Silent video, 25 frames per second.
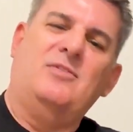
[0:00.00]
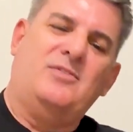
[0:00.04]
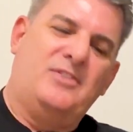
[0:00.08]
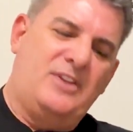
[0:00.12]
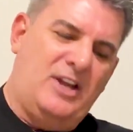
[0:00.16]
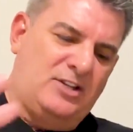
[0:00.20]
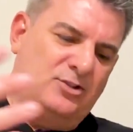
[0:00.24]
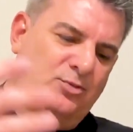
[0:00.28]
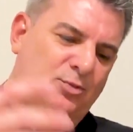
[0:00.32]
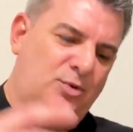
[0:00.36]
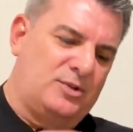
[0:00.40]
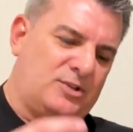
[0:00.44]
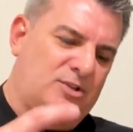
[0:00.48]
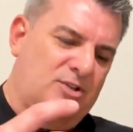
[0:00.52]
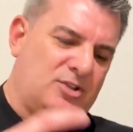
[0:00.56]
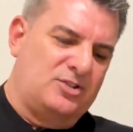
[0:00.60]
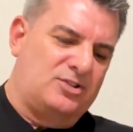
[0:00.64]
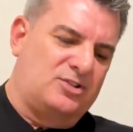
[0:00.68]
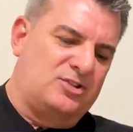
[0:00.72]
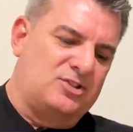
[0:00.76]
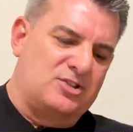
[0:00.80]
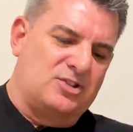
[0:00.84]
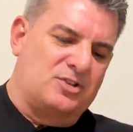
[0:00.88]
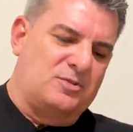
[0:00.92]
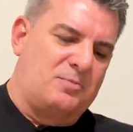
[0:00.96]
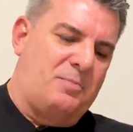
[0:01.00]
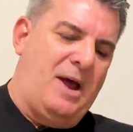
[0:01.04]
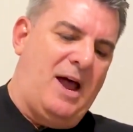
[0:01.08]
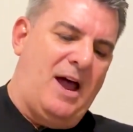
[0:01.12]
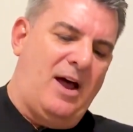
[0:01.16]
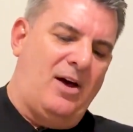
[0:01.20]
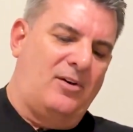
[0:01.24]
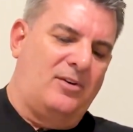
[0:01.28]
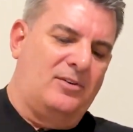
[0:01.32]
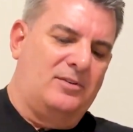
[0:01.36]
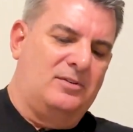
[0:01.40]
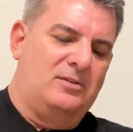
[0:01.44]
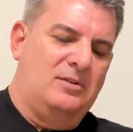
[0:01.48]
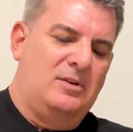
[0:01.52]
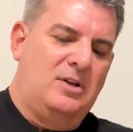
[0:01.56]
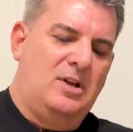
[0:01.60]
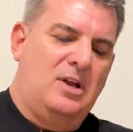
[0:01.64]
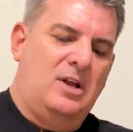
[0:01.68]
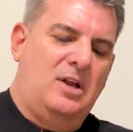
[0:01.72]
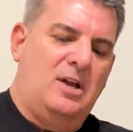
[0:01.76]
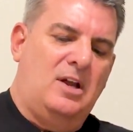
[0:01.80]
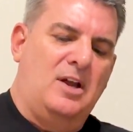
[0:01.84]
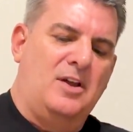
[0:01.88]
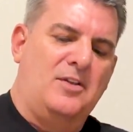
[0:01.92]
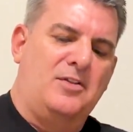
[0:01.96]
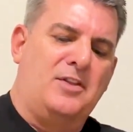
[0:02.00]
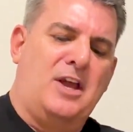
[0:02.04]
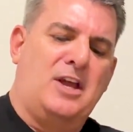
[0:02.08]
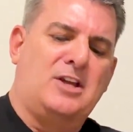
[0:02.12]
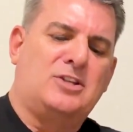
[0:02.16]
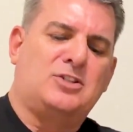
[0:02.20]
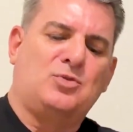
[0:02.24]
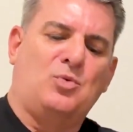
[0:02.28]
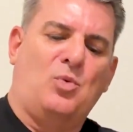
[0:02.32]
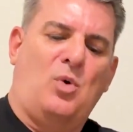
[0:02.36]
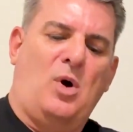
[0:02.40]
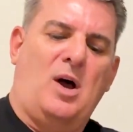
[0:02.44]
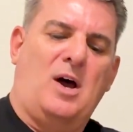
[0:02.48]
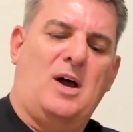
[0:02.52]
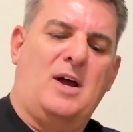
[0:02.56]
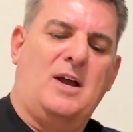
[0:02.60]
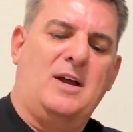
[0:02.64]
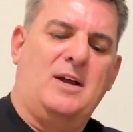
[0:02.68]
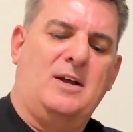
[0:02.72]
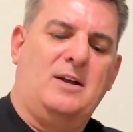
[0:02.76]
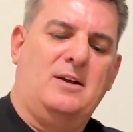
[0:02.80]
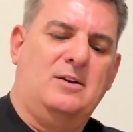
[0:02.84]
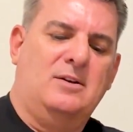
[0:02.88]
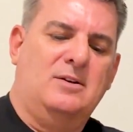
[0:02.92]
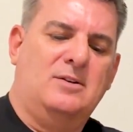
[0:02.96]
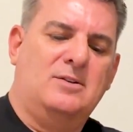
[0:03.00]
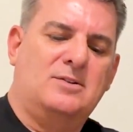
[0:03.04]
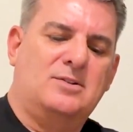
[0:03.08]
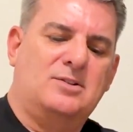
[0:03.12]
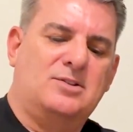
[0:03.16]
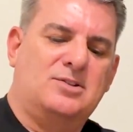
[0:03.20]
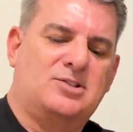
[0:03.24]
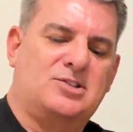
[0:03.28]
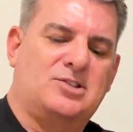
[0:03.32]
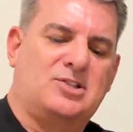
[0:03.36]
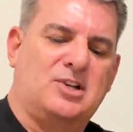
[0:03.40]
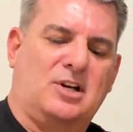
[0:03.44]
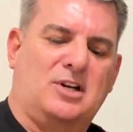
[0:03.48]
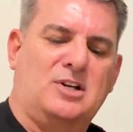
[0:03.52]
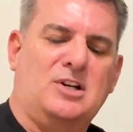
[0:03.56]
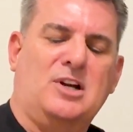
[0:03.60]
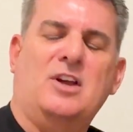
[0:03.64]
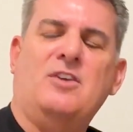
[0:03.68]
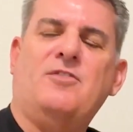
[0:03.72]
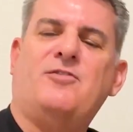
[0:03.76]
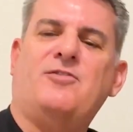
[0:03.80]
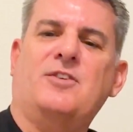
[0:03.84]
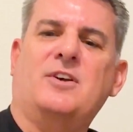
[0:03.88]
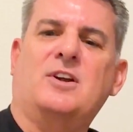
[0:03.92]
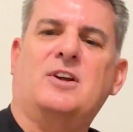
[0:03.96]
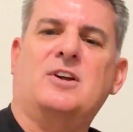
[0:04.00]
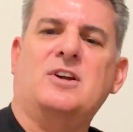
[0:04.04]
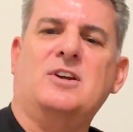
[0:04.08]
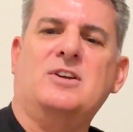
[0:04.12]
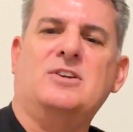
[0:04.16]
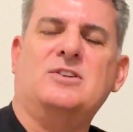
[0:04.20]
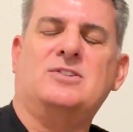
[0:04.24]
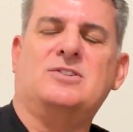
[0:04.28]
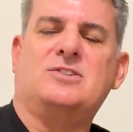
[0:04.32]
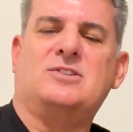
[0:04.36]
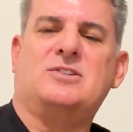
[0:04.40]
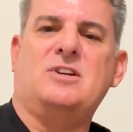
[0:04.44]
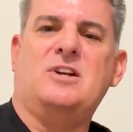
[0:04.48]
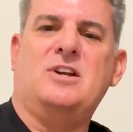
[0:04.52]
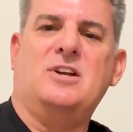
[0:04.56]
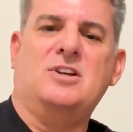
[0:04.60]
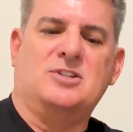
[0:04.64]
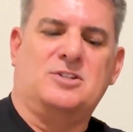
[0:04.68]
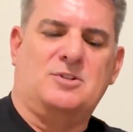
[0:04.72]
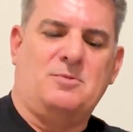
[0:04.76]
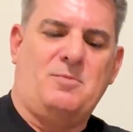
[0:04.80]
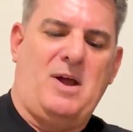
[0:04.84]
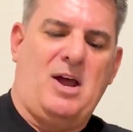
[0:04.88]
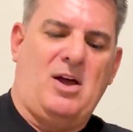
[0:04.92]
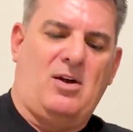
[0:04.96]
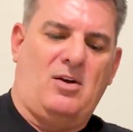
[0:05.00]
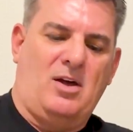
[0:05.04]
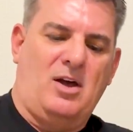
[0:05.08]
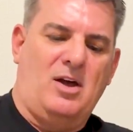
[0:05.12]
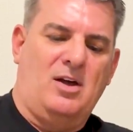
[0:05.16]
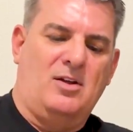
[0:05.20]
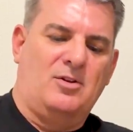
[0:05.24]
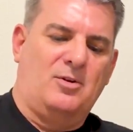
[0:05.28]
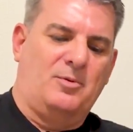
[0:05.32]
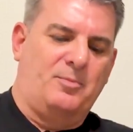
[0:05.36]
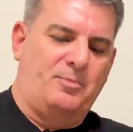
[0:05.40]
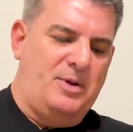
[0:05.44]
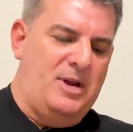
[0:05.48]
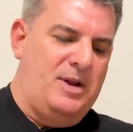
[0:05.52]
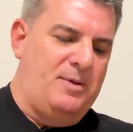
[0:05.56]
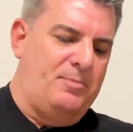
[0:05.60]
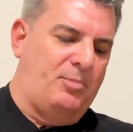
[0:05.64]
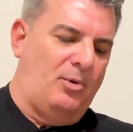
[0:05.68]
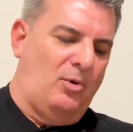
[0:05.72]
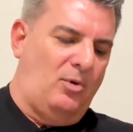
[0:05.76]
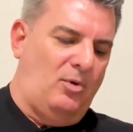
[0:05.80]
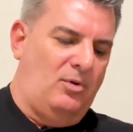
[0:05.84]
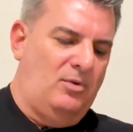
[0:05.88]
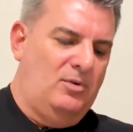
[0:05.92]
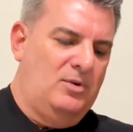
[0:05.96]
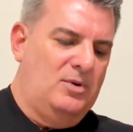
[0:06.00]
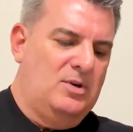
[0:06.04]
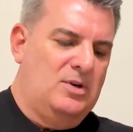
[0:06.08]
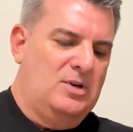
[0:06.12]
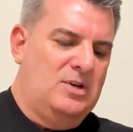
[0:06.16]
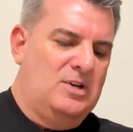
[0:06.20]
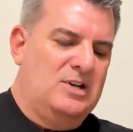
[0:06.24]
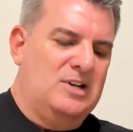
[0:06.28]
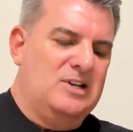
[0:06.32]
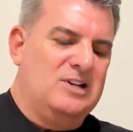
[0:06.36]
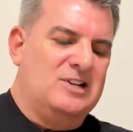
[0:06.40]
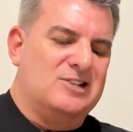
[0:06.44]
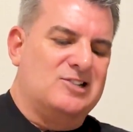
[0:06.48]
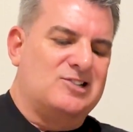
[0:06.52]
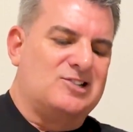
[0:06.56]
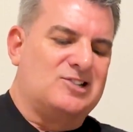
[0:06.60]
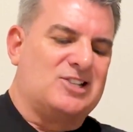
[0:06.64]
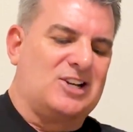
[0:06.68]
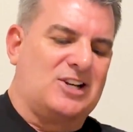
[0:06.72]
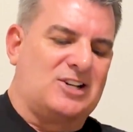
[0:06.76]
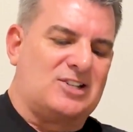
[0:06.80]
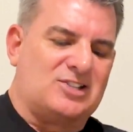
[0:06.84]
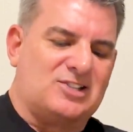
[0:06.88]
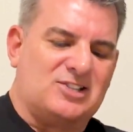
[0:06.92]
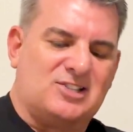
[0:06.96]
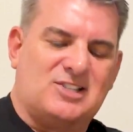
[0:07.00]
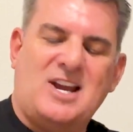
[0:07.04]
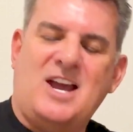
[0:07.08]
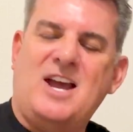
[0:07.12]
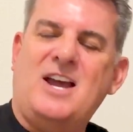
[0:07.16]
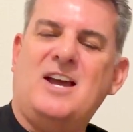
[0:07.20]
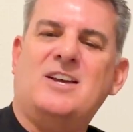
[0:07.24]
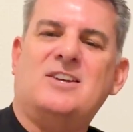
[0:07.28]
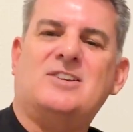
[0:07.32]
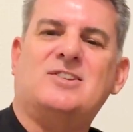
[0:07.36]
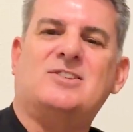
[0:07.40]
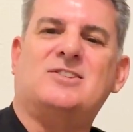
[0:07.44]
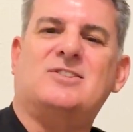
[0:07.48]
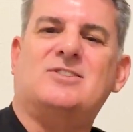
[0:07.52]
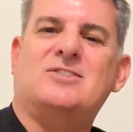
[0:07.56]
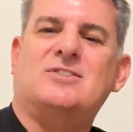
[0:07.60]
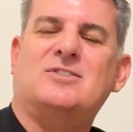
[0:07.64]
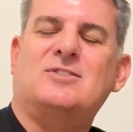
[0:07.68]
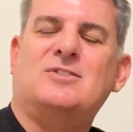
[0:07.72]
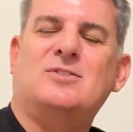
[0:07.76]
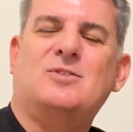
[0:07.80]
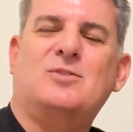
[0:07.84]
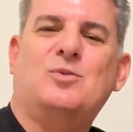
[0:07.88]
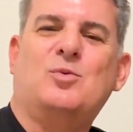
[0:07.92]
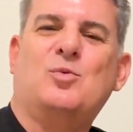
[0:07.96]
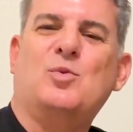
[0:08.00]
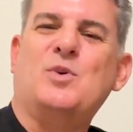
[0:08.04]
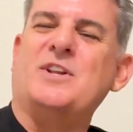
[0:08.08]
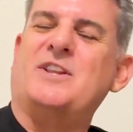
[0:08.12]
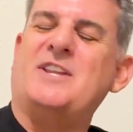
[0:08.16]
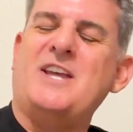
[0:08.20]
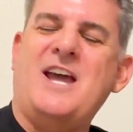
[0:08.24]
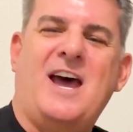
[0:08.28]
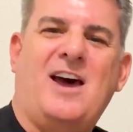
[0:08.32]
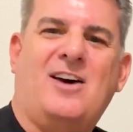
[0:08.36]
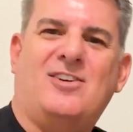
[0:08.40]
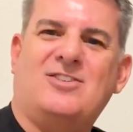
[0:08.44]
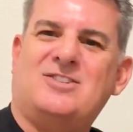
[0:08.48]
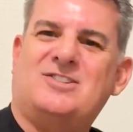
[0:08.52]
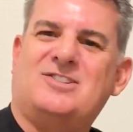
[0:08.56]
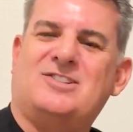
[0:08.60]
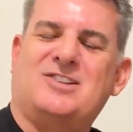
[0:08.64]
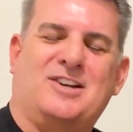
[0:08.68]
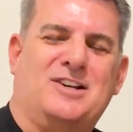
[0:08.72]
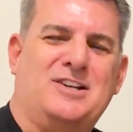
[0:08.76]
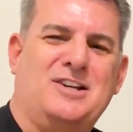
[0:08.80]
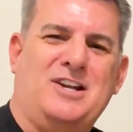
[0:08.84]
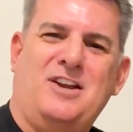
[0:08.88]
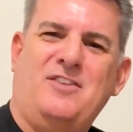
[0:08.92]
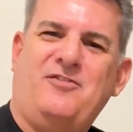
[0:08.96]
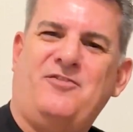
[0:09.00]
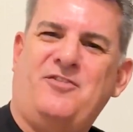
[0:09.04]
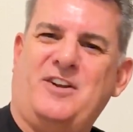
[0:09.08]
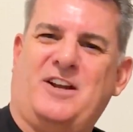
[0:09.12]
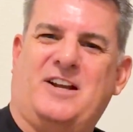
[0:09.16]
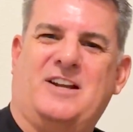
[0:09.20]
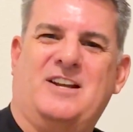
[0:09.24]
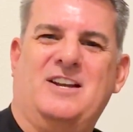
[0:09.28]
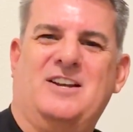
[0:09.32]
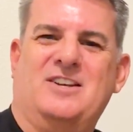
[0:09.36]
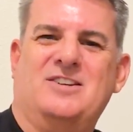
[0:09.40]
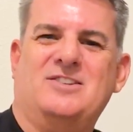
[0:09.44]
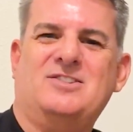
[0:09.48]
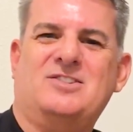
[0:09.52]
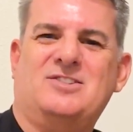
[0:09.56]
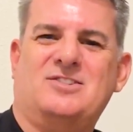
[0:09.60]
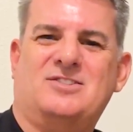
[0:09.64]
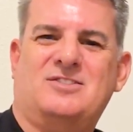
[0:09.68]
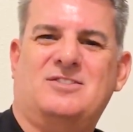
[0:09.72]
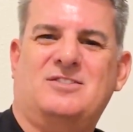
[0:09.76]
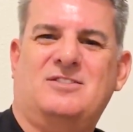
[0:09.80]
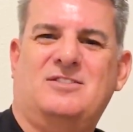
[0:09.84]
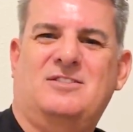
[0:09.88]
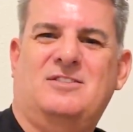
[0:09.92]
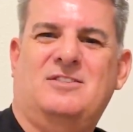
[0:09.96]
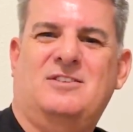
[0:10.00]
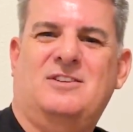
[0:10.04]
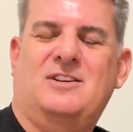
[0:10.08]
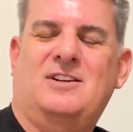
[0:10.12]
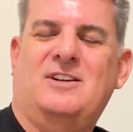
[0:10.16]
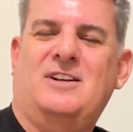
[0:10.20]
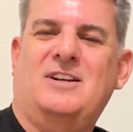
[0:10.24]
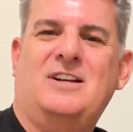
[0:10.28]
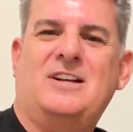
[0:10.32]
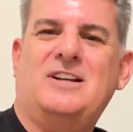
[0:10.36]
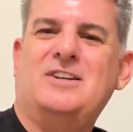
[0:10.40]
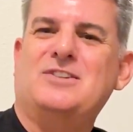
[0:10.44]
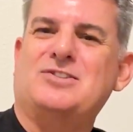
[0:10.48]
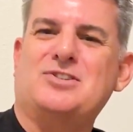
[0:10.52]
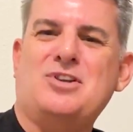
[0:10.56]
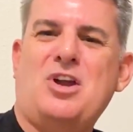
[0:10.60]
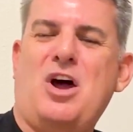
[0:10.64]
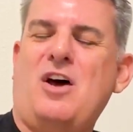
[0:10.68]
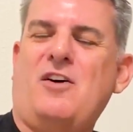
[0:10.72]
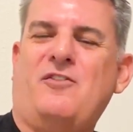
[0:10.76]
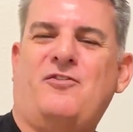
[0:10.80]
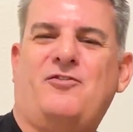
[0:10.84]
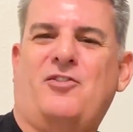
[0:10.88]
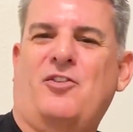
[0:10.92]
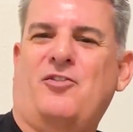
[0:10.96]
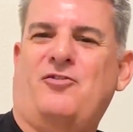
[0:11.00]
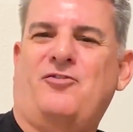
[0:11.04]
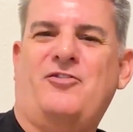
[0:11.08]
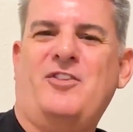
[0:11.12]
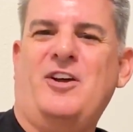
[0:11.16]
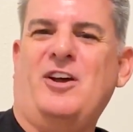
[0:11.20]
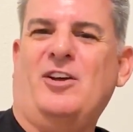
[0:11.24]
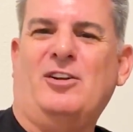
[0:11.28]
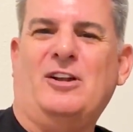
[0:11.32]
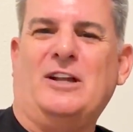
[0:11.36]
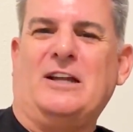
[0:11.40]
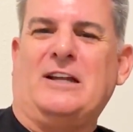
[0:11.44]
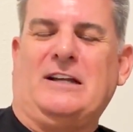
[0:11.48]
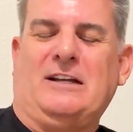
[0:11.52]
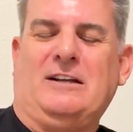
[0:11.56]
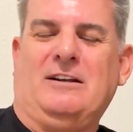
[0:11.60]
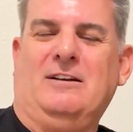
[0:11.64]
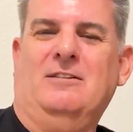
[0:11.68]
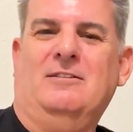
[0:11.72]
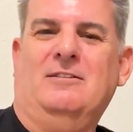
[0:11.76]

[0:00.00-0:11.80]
That's what this is about. And that's why significance is about other people. Success without significance is not fulfilling.